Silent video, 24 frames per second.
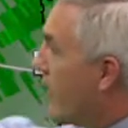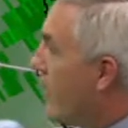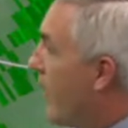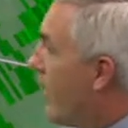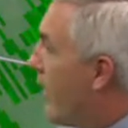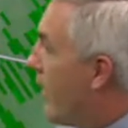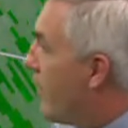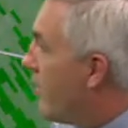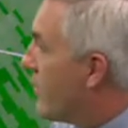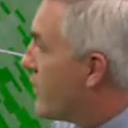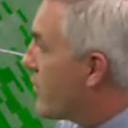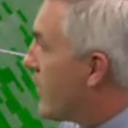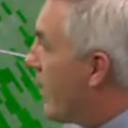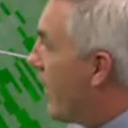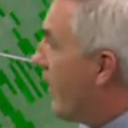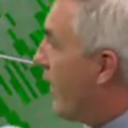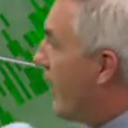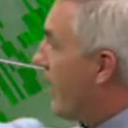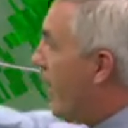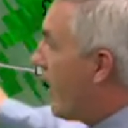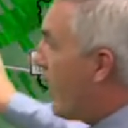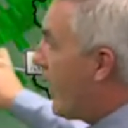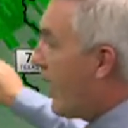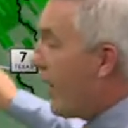this
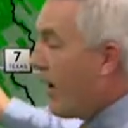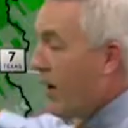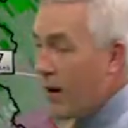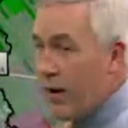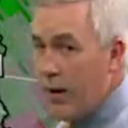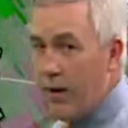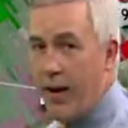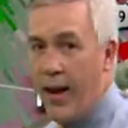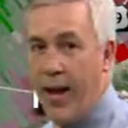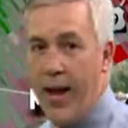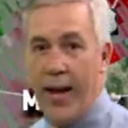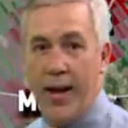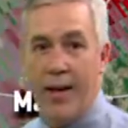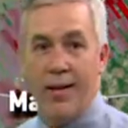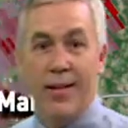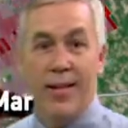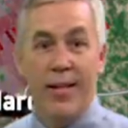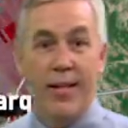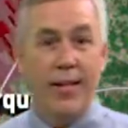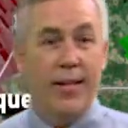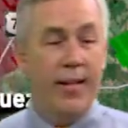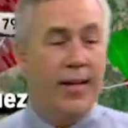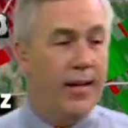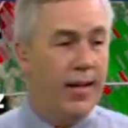area here, and
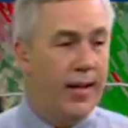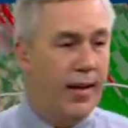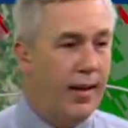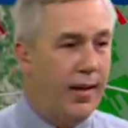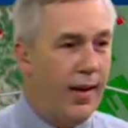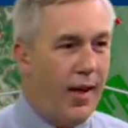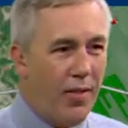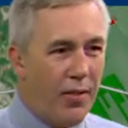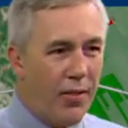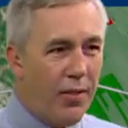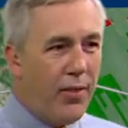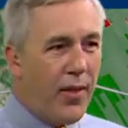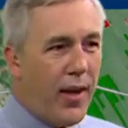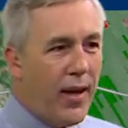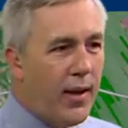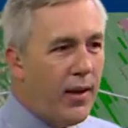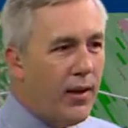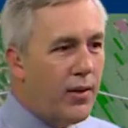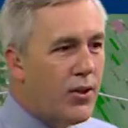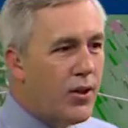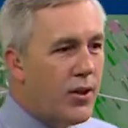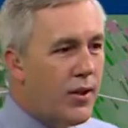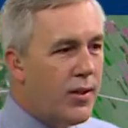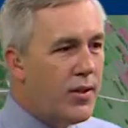I
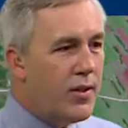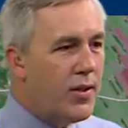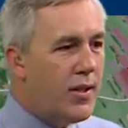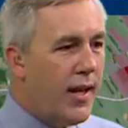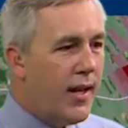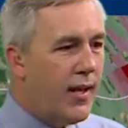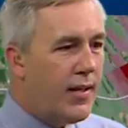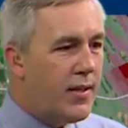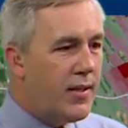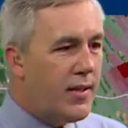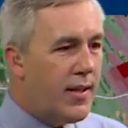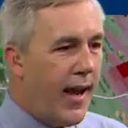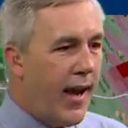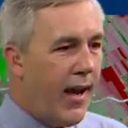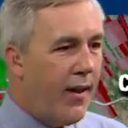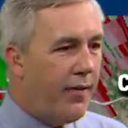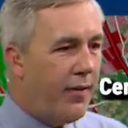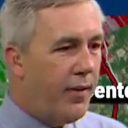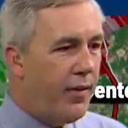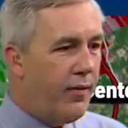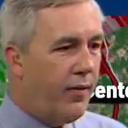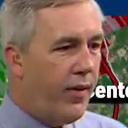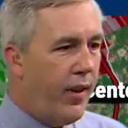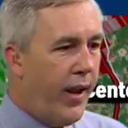think it should stay
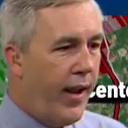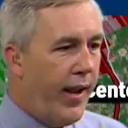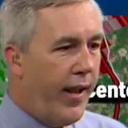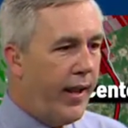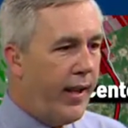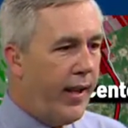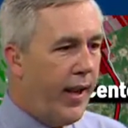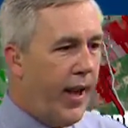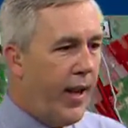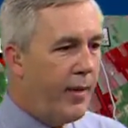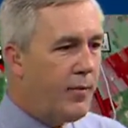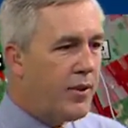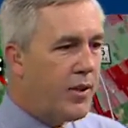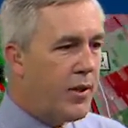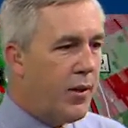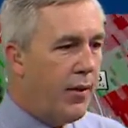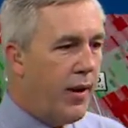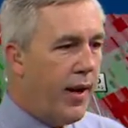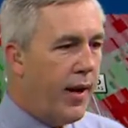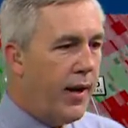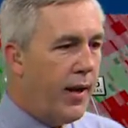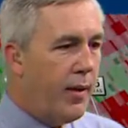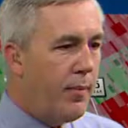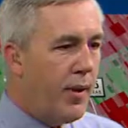south of the Lake
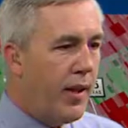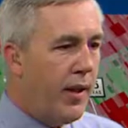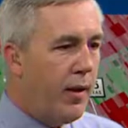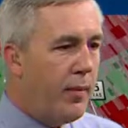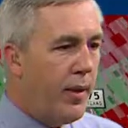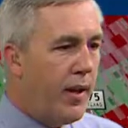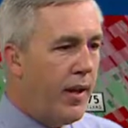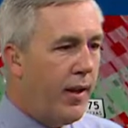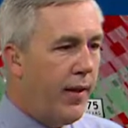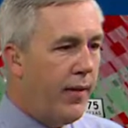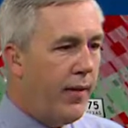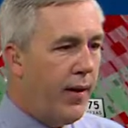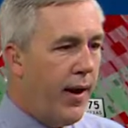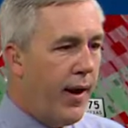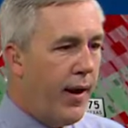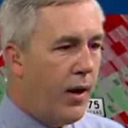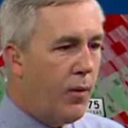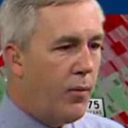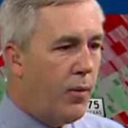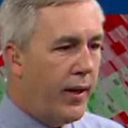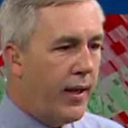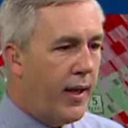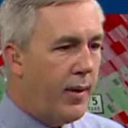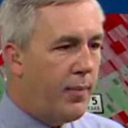Limestone area, but that'll be another
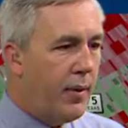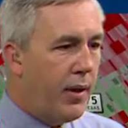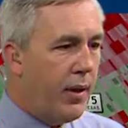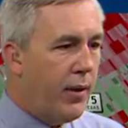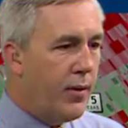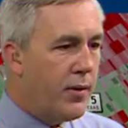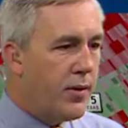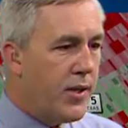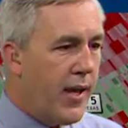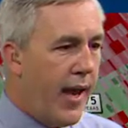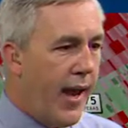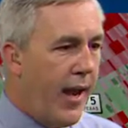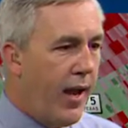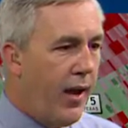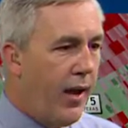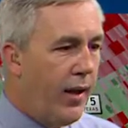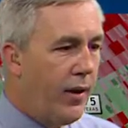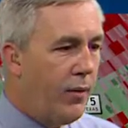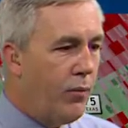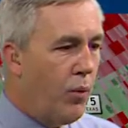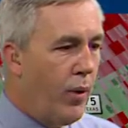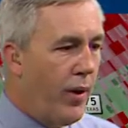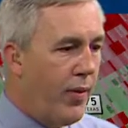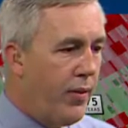area we'll keep a close eye
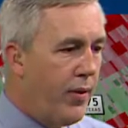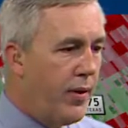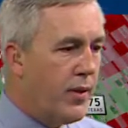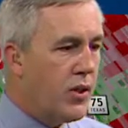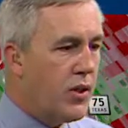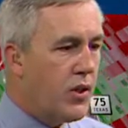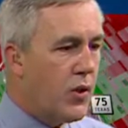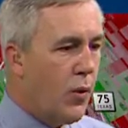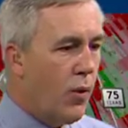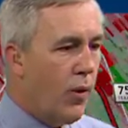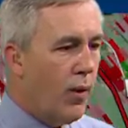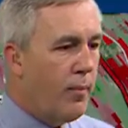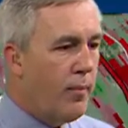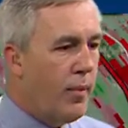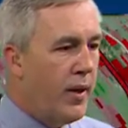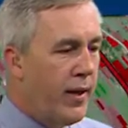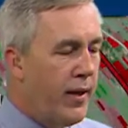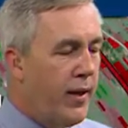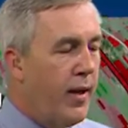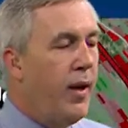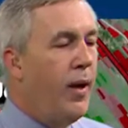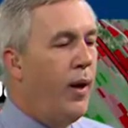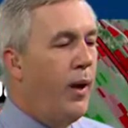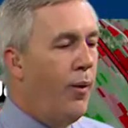on with this storm.
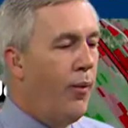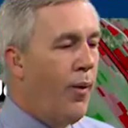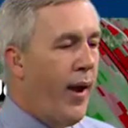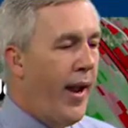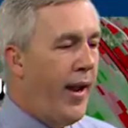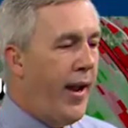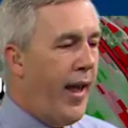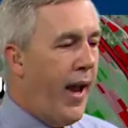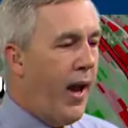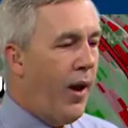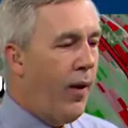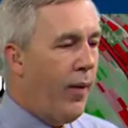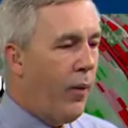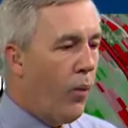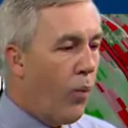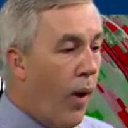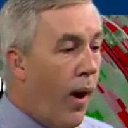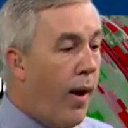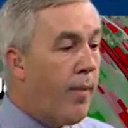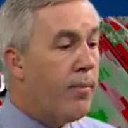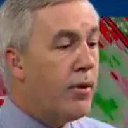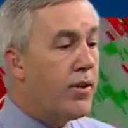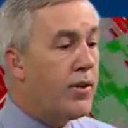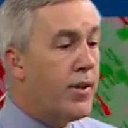But right now, a
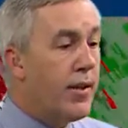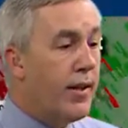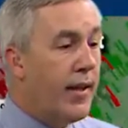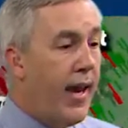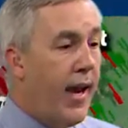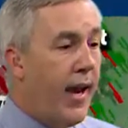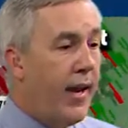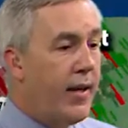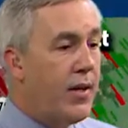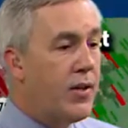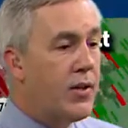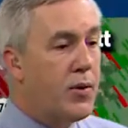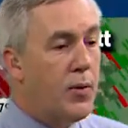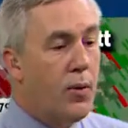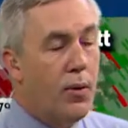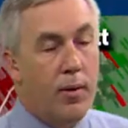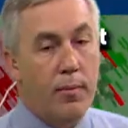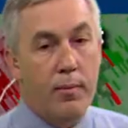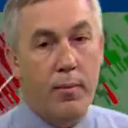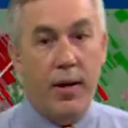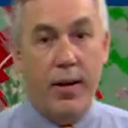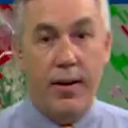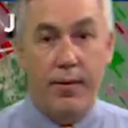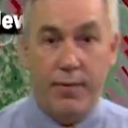Robertson County
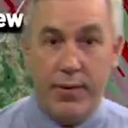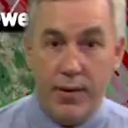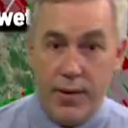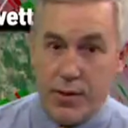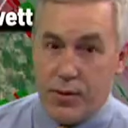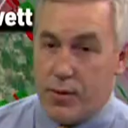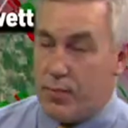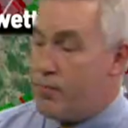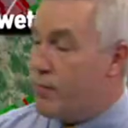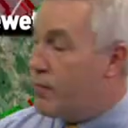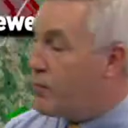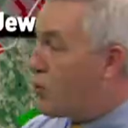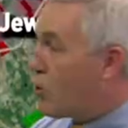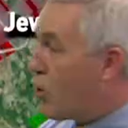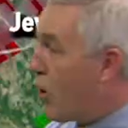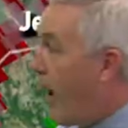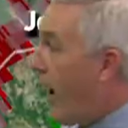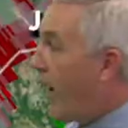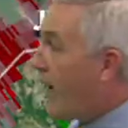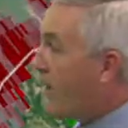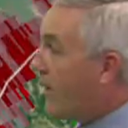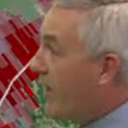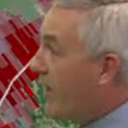storm, but if this track